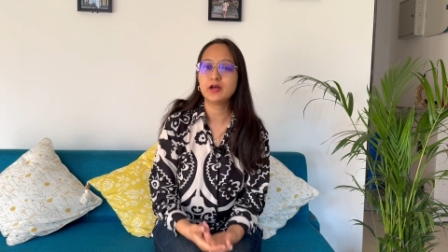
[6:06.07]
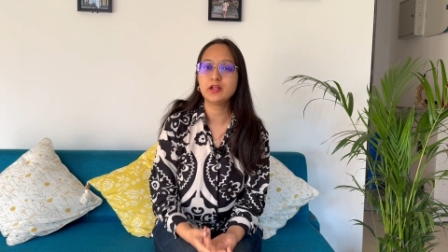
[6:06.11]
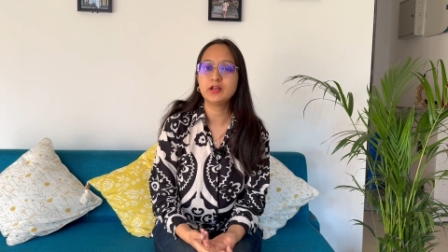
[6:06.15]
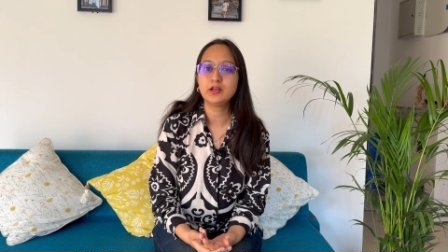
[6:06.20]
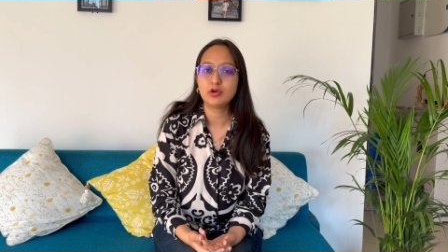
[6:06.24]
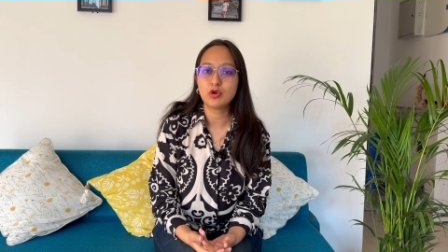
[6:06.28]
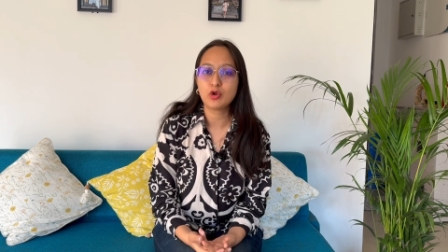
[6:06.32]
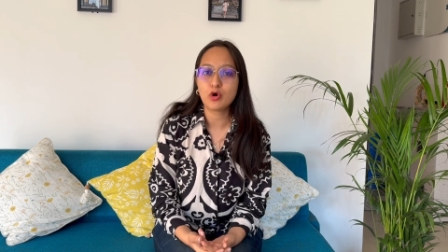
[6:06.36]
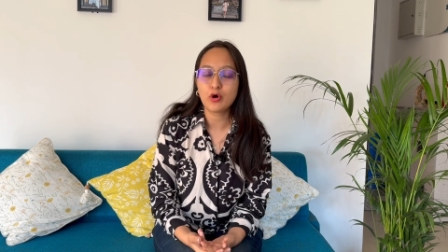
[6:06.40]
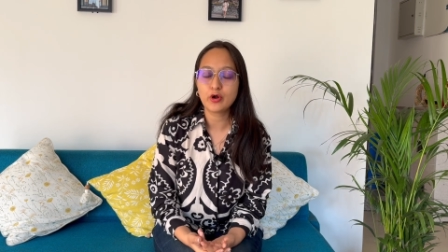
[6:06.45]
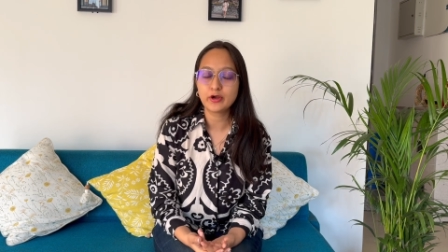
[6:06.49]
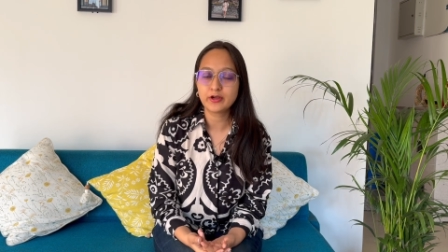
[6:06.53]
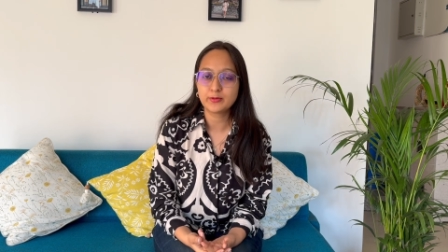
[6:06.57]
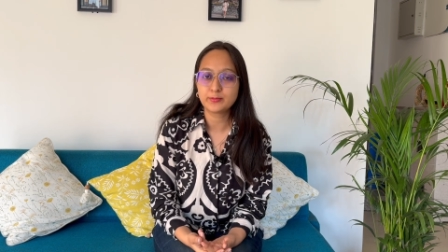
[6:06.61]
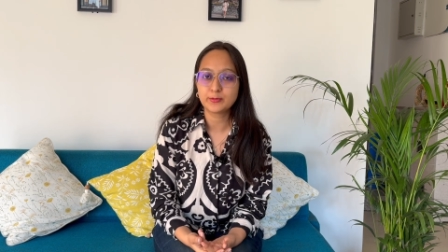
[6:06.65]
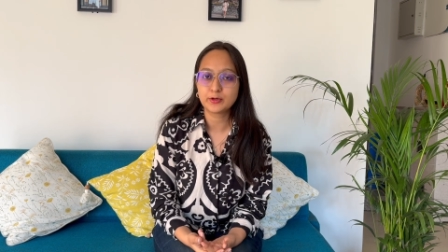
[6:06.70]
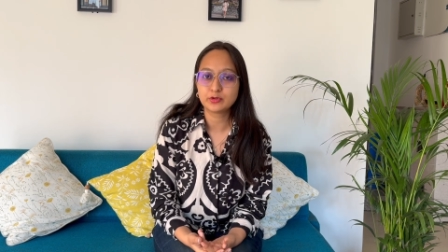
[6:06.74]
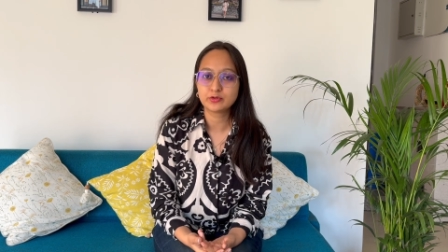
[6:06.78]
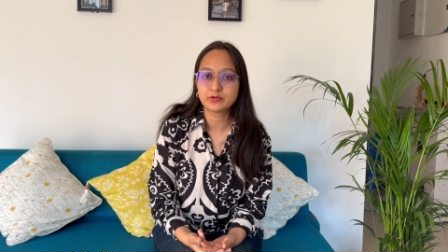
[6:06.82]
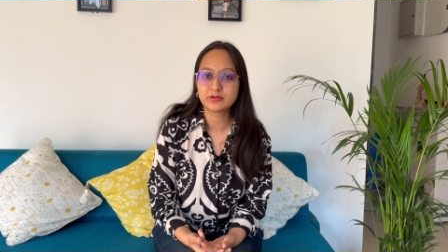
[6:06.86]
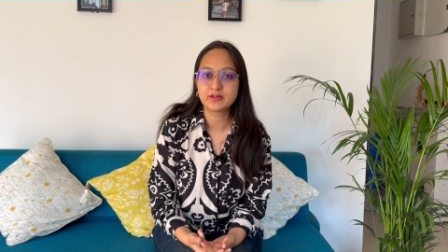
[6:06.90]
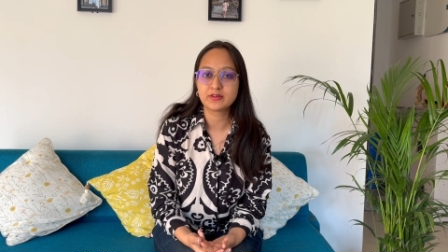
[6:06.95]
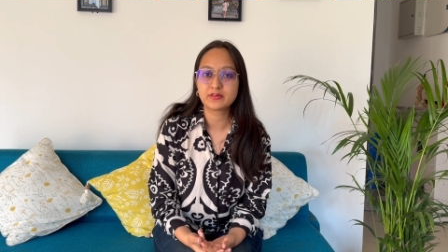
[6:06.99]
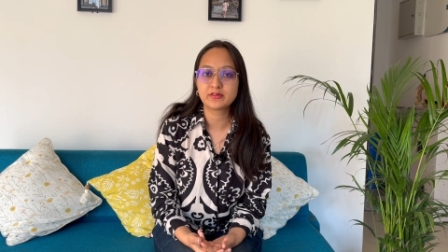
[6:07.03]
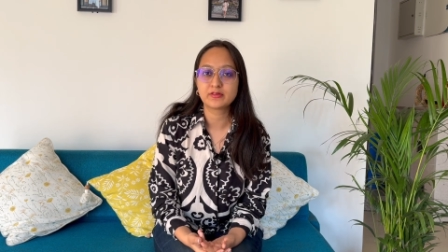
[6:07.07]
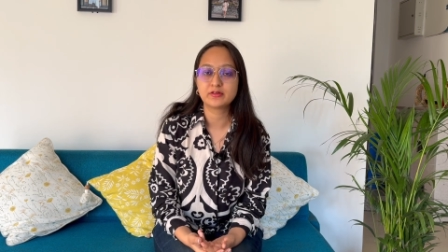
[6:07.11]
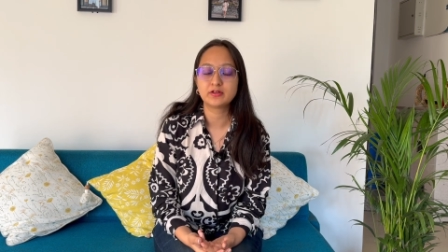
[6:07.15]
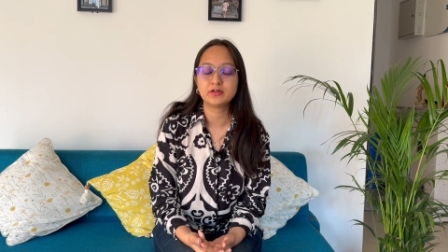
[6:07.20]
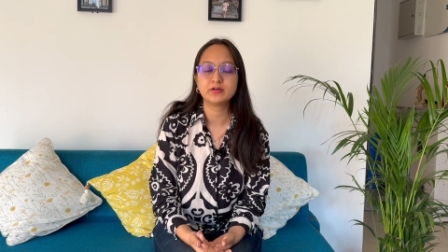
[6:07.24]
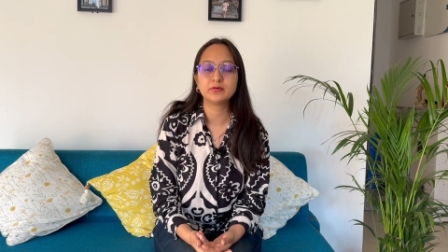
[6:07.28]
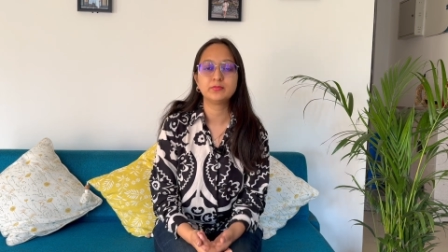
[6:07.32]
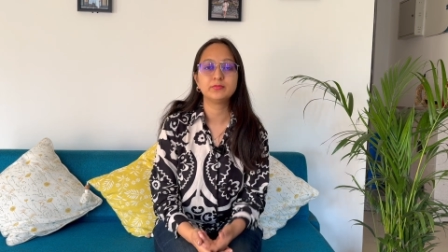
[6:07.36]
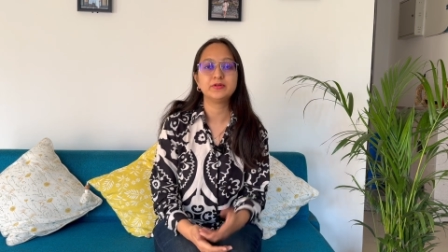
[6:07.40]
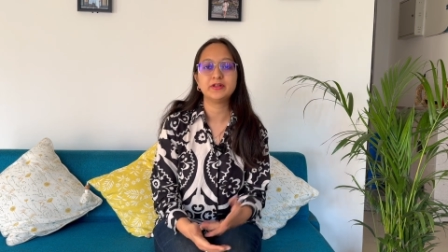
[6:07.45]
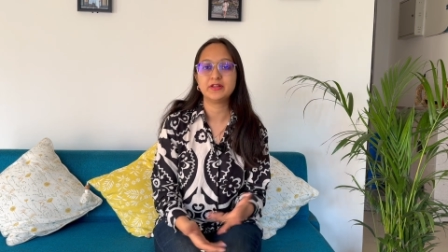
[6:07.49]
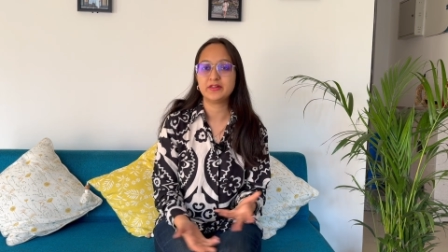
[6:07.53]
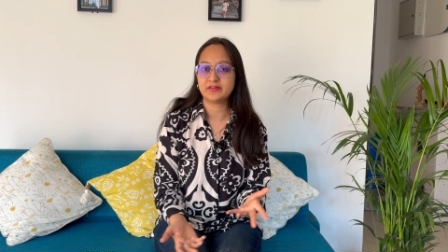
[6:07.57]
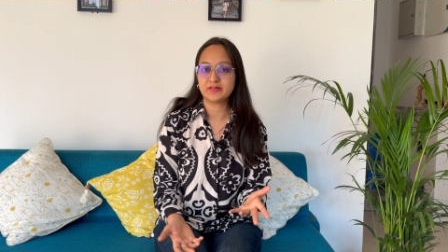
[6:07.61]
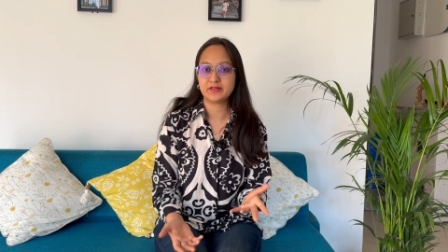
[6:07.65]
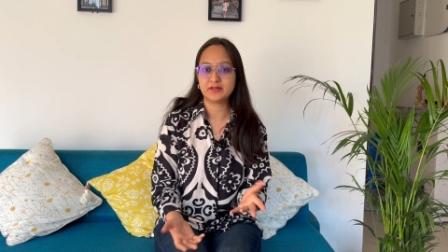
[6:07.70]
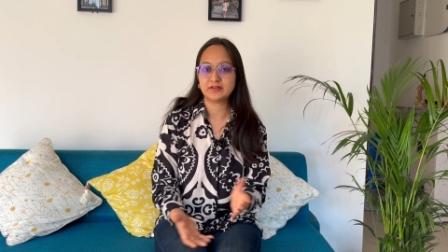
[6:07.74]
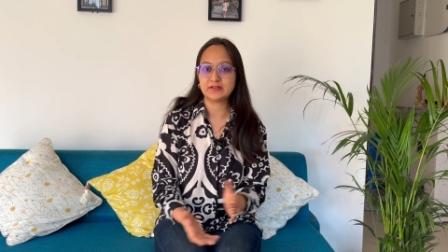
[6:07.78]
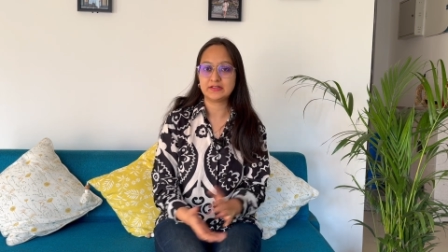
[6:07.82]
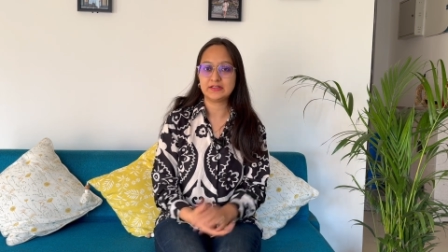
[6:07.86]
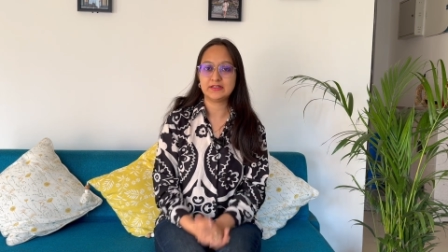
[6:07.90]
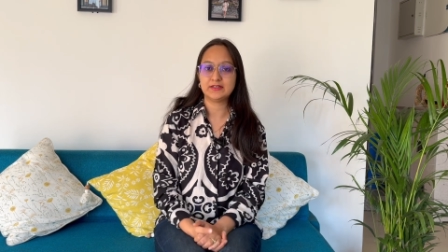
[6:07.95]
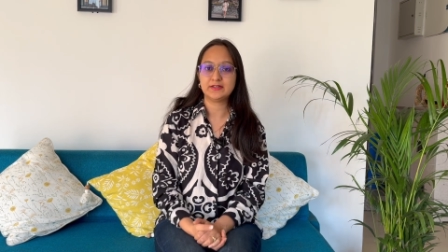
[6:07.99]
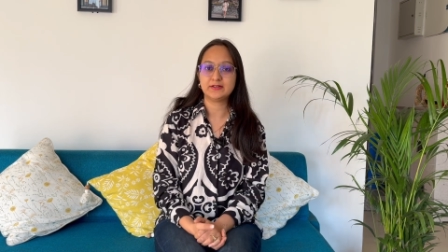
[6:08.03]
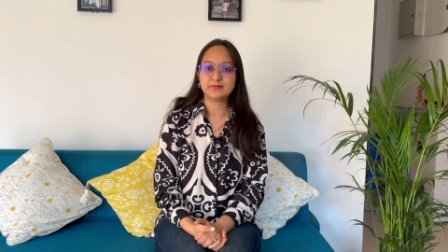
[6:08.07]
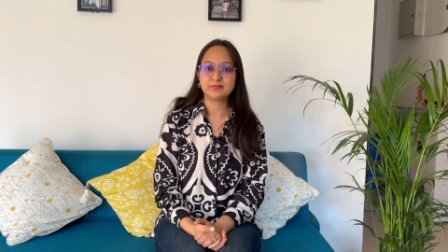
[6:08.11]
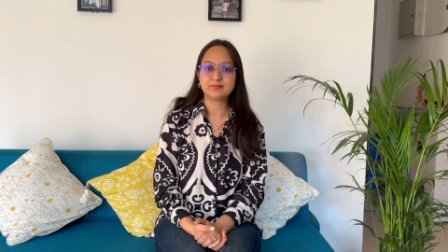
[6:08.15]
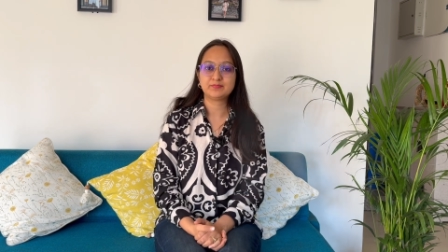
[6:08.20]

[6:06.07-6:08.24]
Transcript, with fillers: a lot about this term recently.